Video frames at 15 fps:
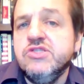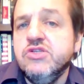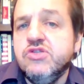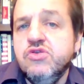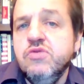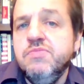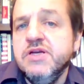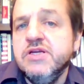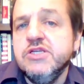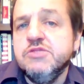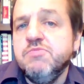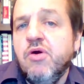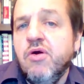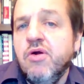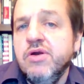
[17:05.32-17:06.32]
the two biggest
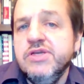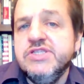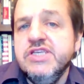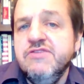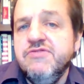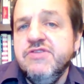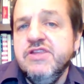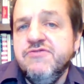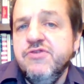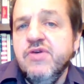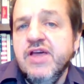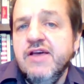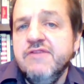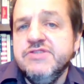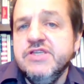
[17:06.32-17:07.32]
parties, even if you
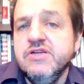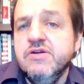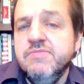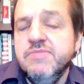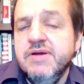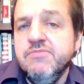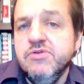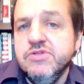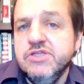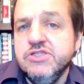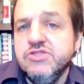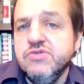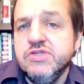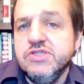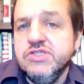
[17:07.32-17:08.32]
have single-member
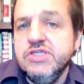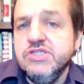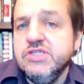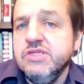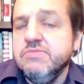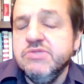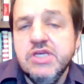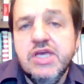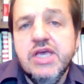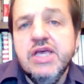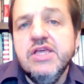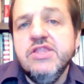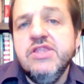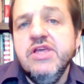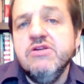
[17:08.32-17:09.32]
district systems.
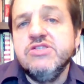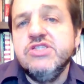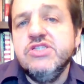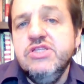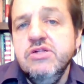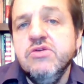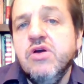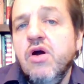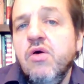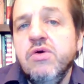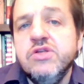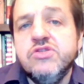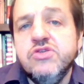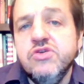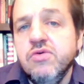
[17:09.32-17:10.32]
They're still
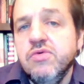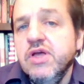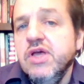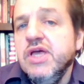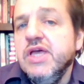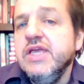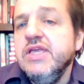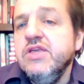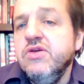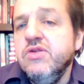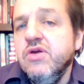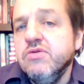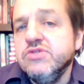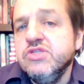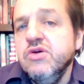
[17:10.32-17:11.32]
going to.
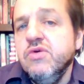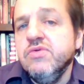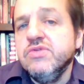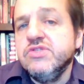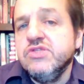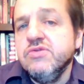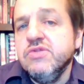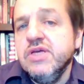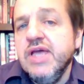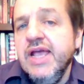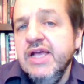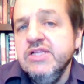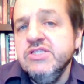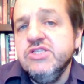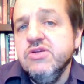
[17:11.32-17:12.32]
So the
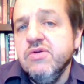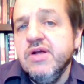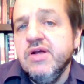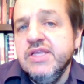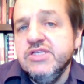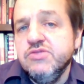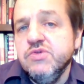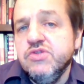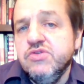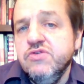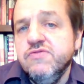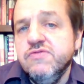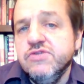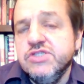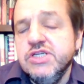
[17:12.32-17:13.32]
answer on this with
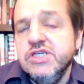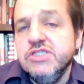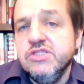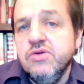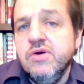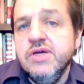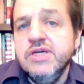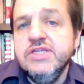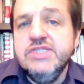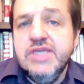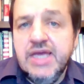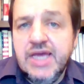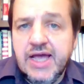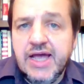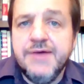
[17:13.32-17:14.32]
Duper JS Law is,
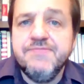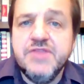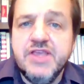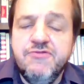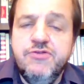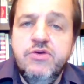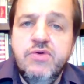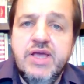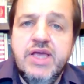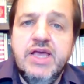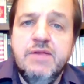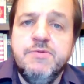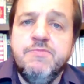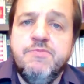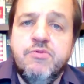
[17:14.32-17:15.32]
yeah, if you
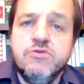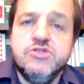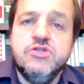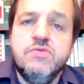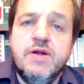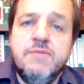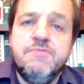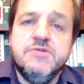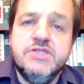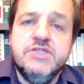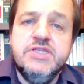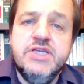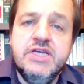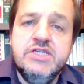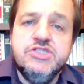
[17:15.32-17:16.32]
had proportional
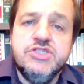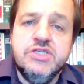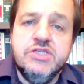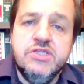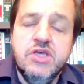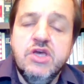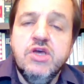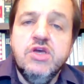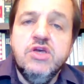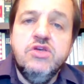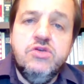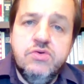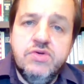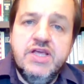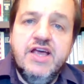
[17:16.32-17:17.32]
representation,
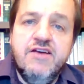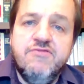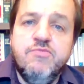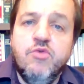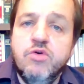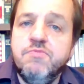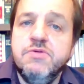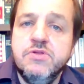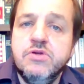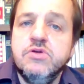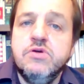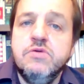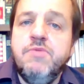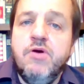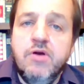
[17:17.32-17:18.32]
you'd have more
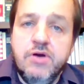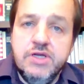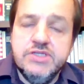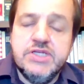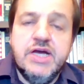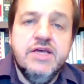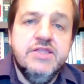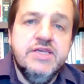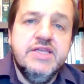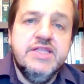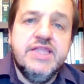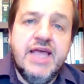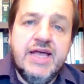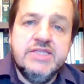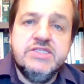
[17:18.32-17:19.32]
political parties. I think
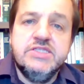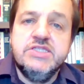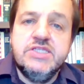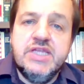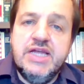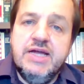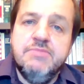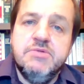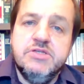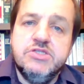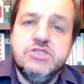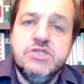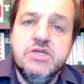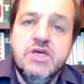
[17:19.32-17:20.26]
that's established.